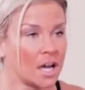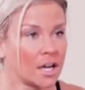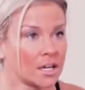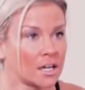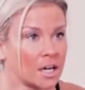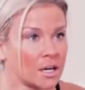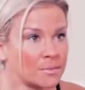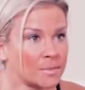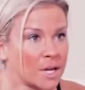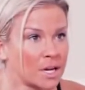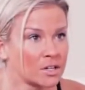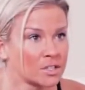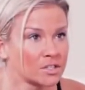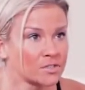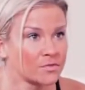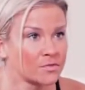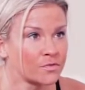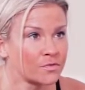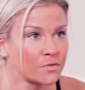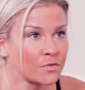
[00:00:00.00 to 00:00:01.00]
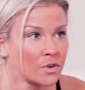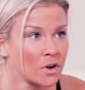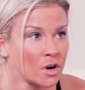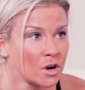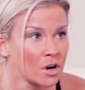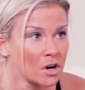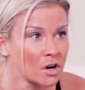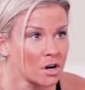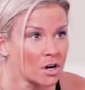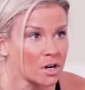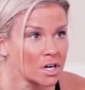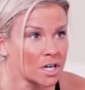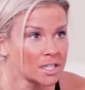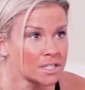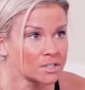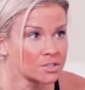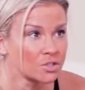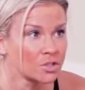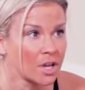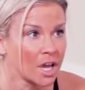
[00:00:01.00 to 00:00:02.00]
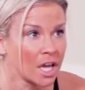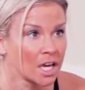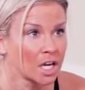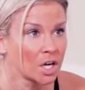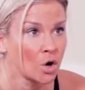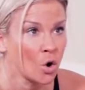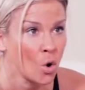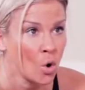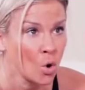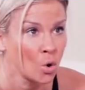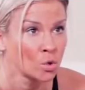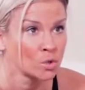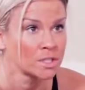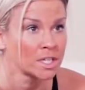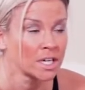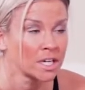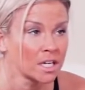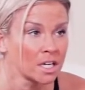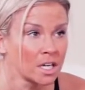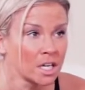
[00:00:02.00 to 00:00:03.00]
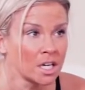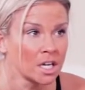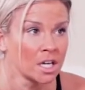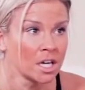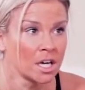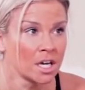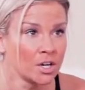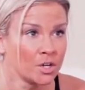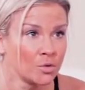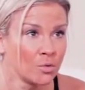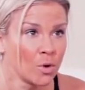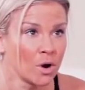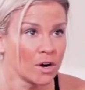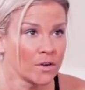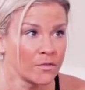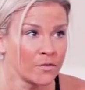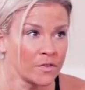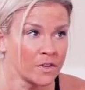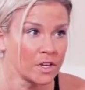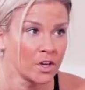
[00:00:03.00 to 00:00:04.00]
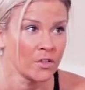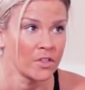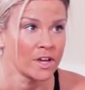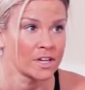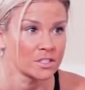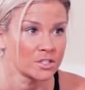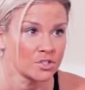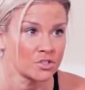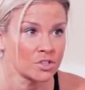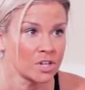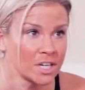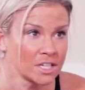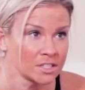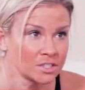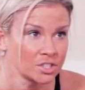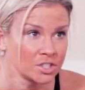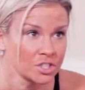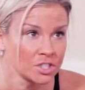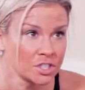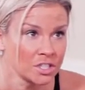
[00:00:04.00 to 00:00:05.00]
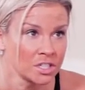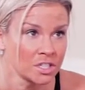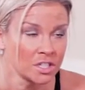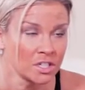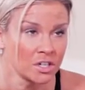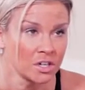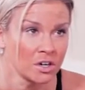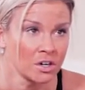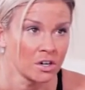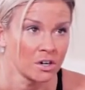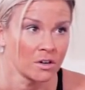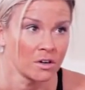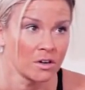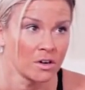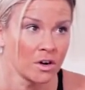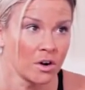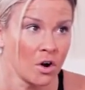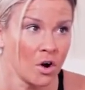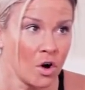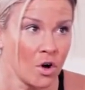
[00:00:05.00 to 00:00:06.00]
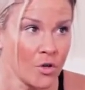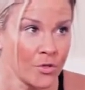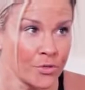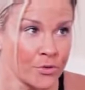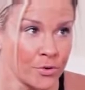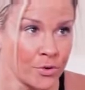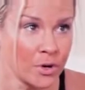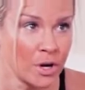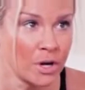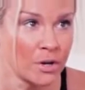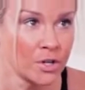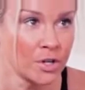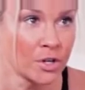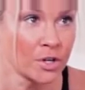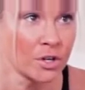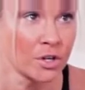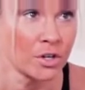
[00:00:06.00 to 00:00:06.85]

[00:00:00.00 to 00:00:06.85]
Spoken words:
and come down as far as you can and hold it. And you want to feel that stretch all throughout